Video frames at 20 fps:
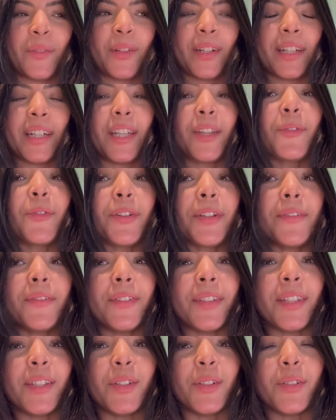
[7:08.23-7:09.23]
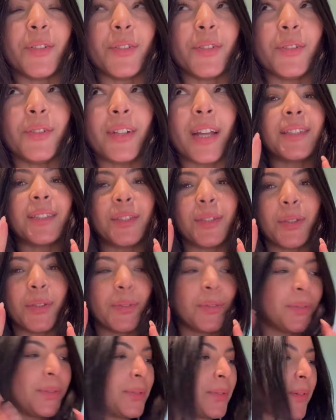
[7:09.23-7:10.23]
we're gonna review
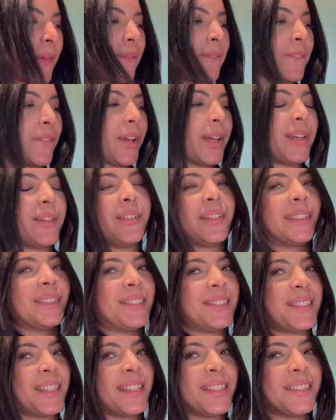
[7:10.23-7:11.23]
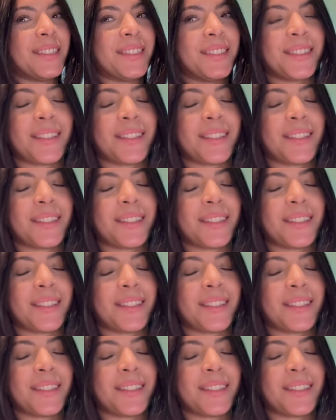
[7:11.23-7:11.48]
two fragrances